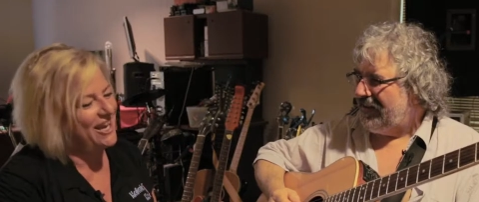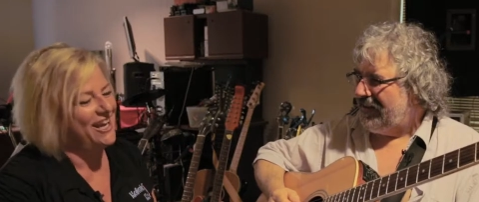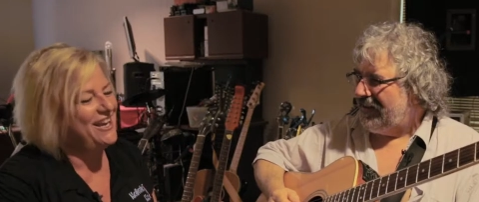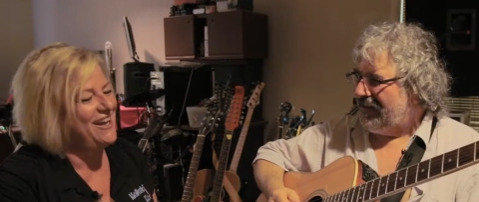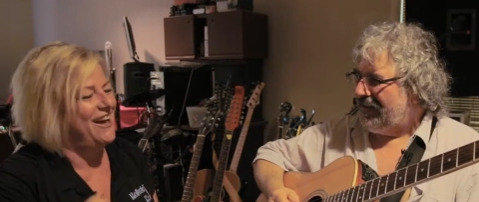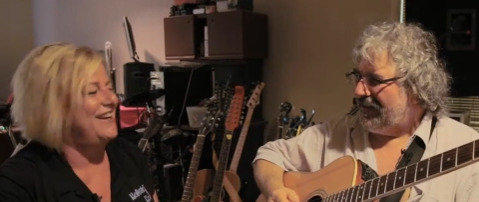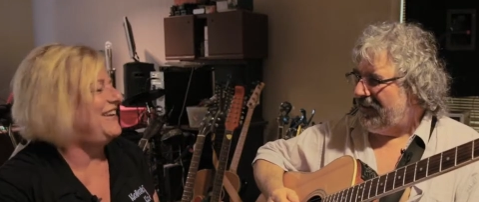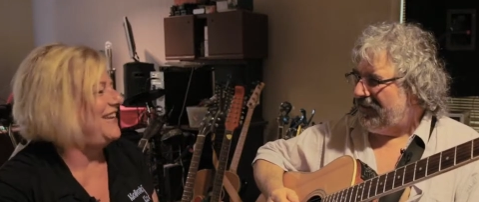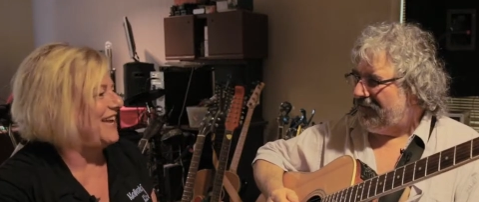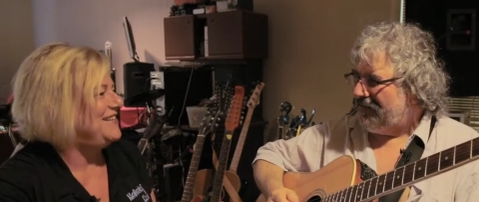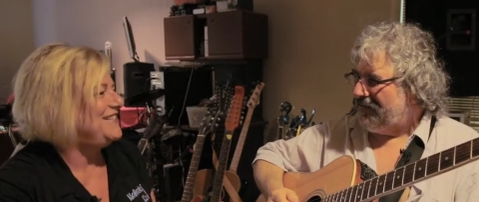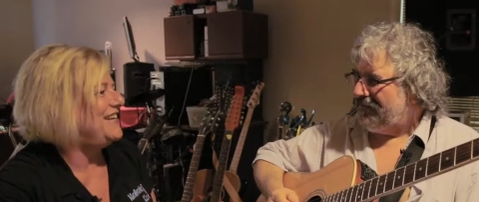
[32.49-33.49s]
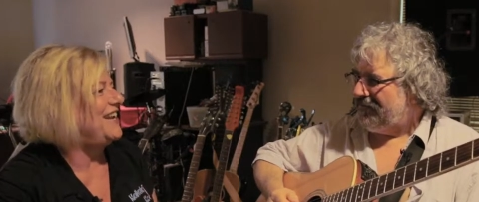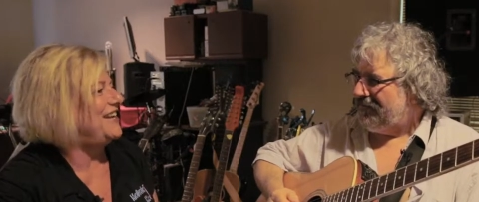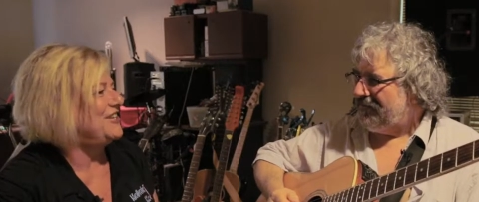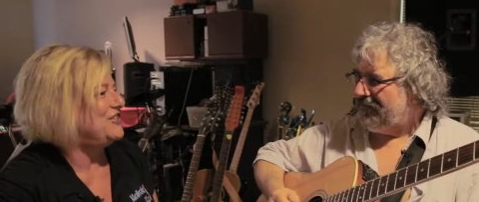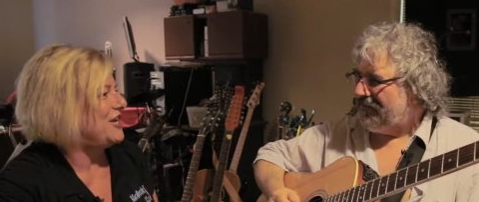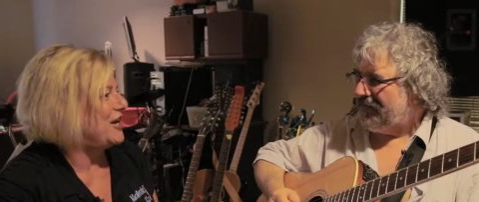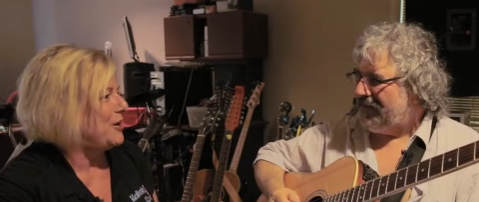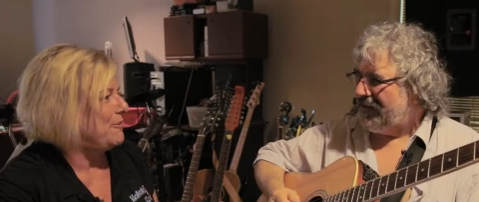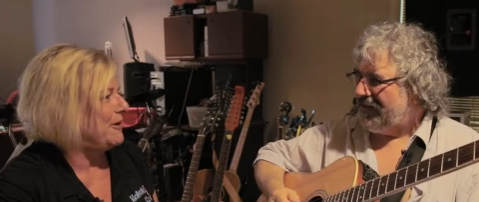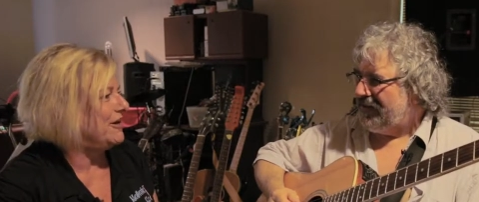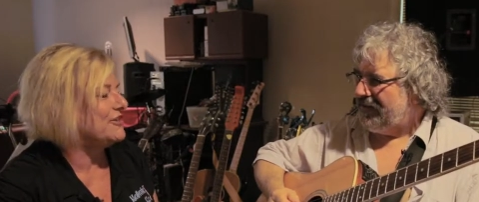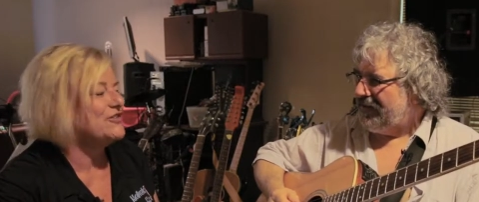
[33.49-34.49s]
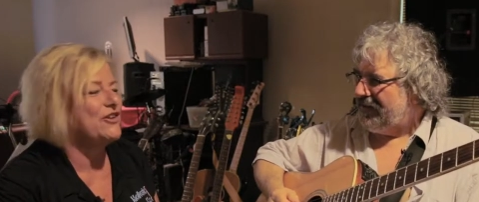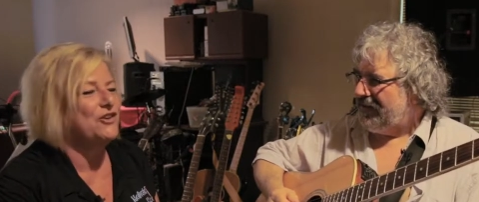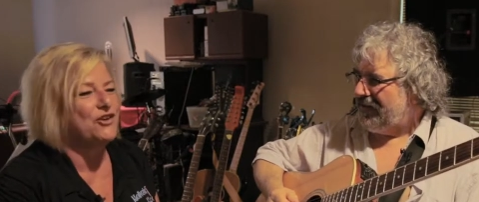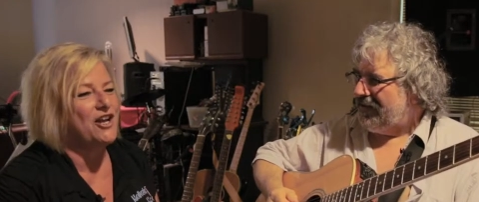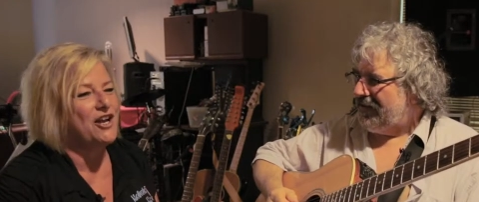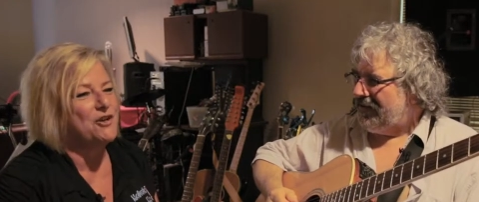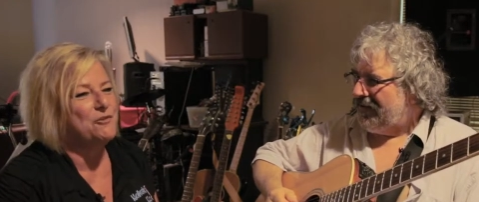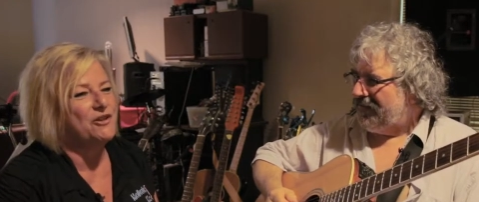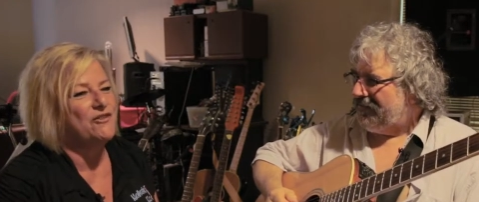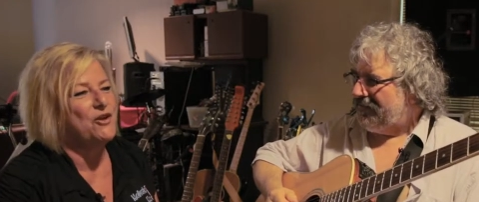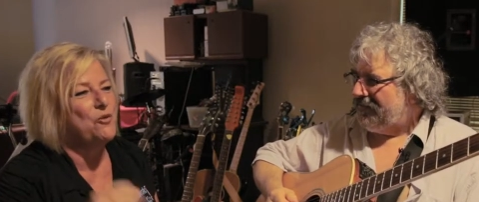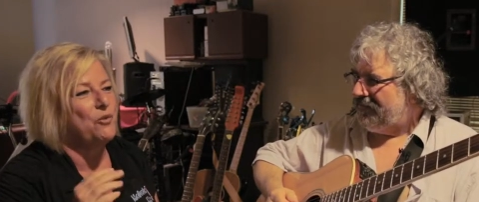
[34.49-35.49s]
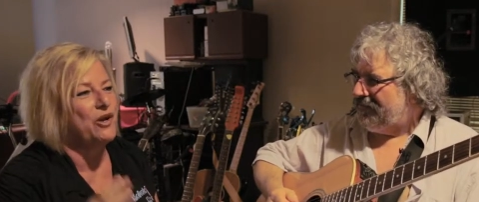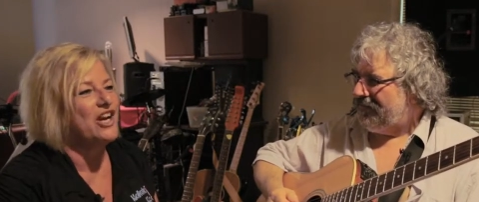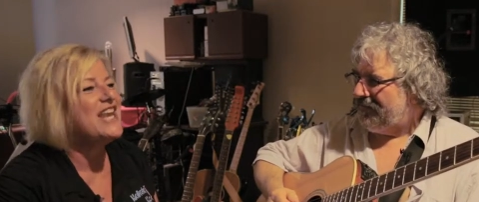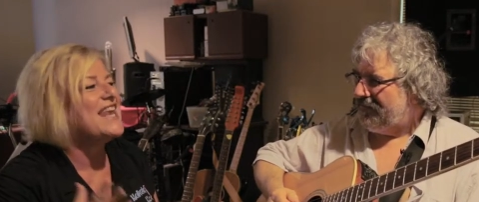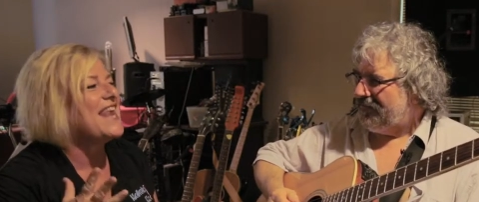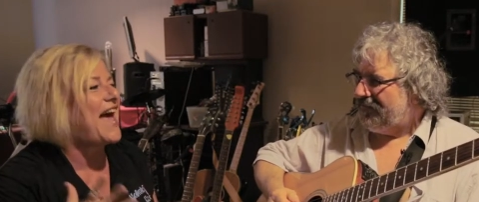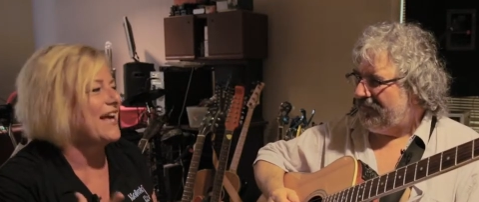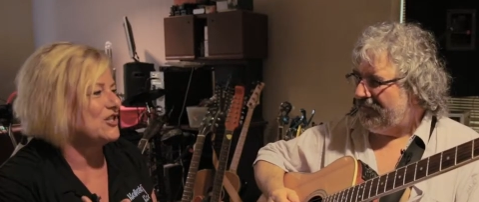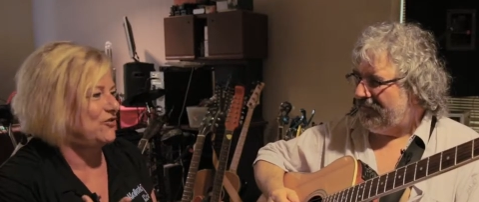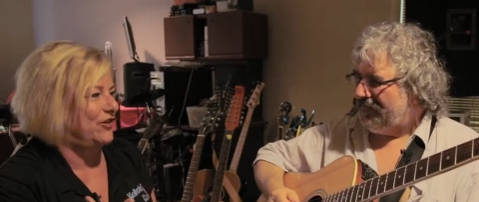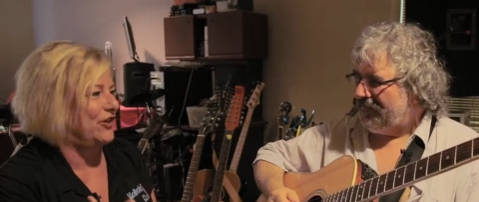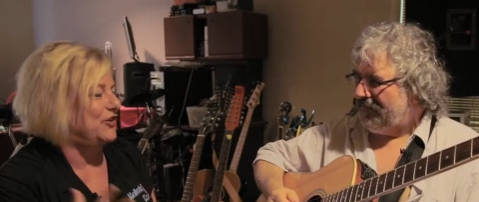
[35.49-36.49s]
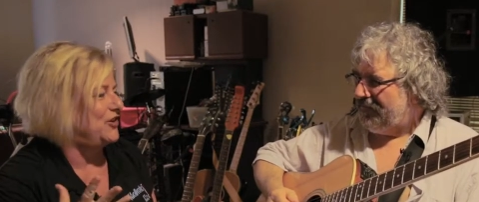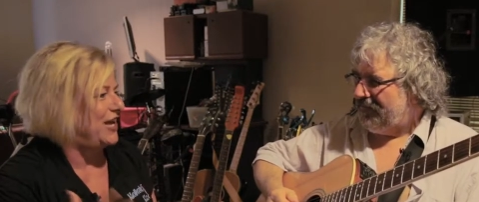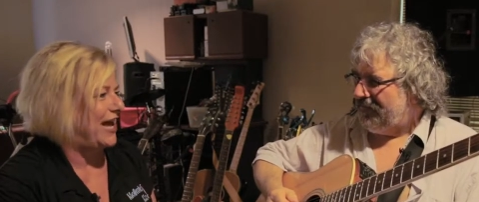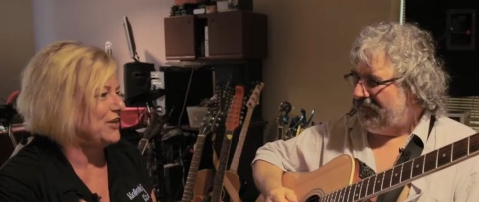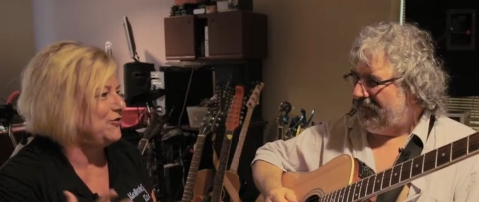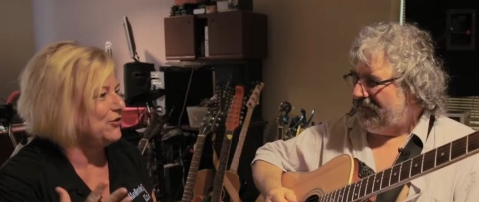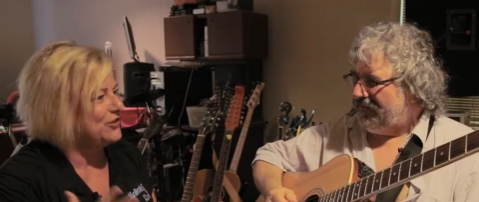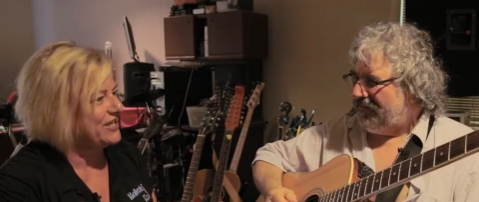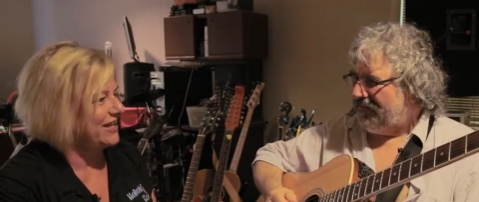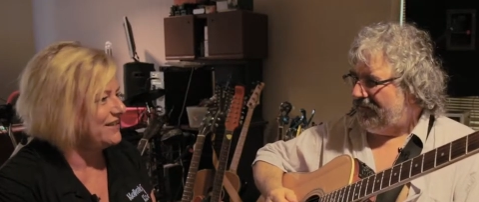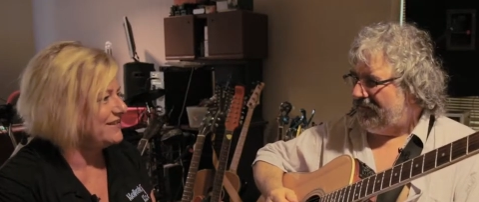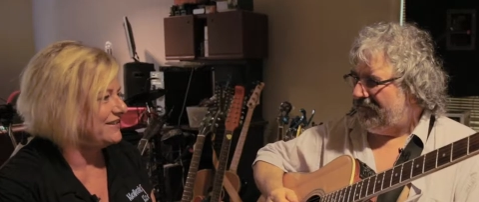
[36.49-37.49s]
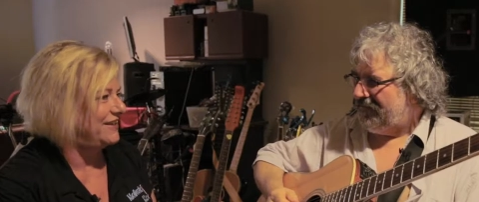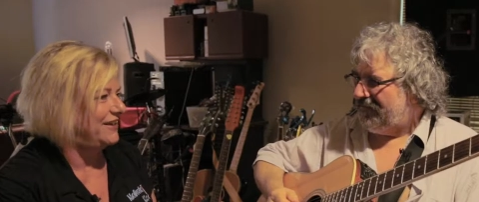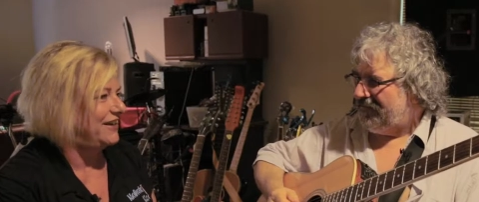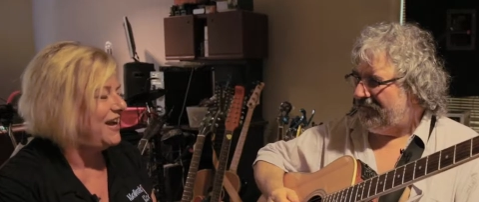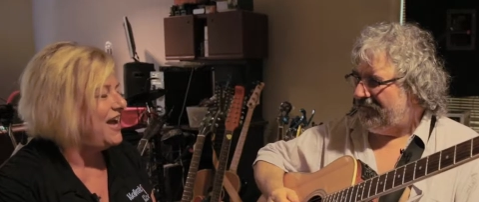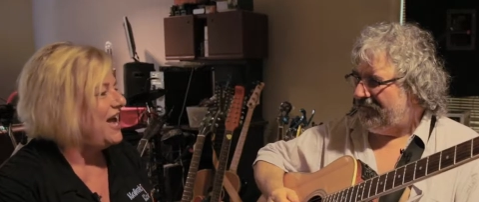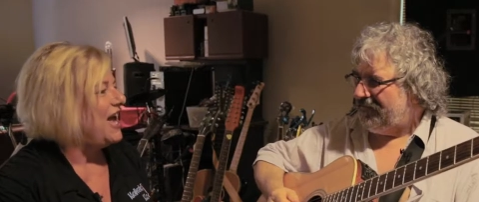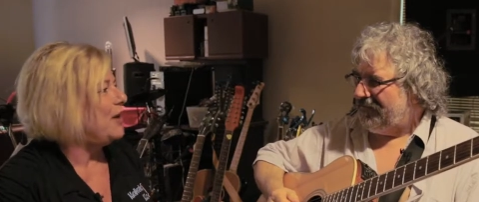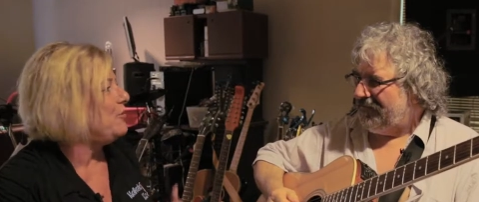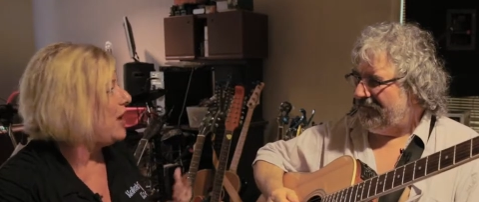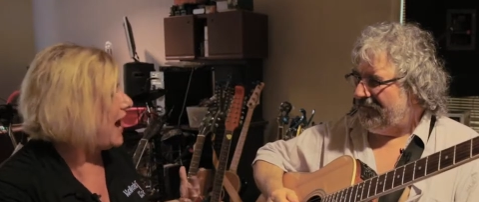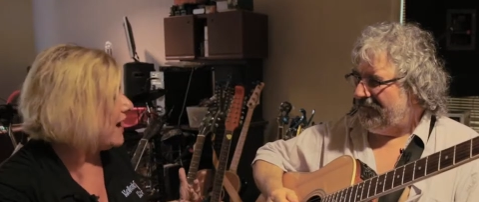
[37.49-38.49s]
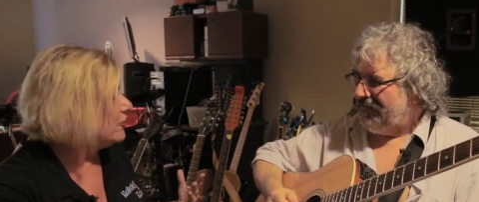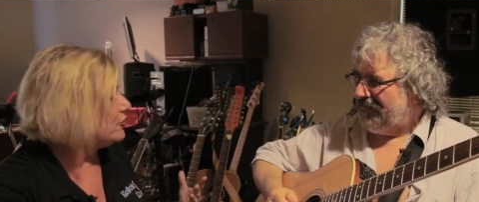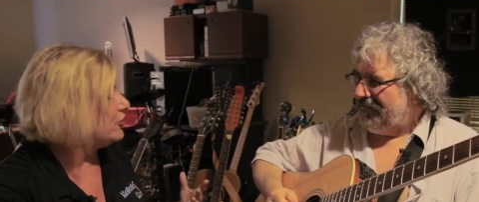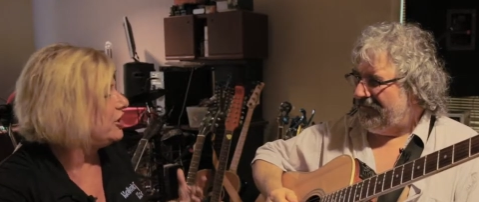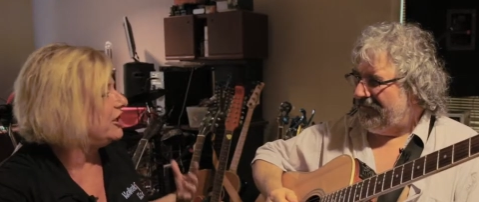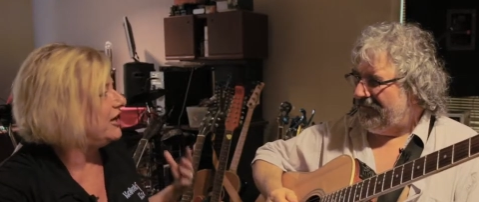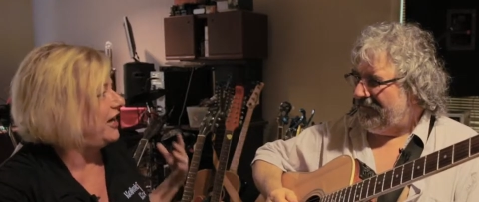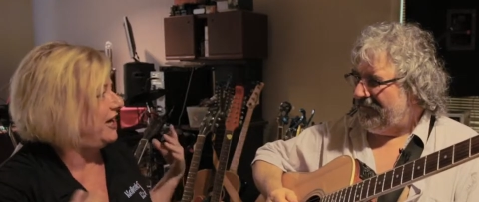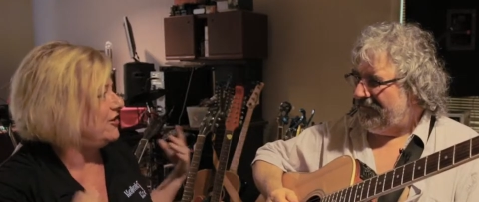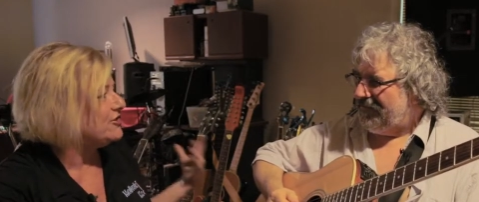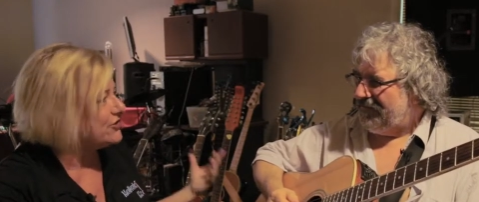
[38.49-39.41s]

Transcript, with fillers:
Speaker 1: in again today to check up on us. You're not going to believe it. We're in Nashville, Nashville, Tennessee, and we're actually in, in a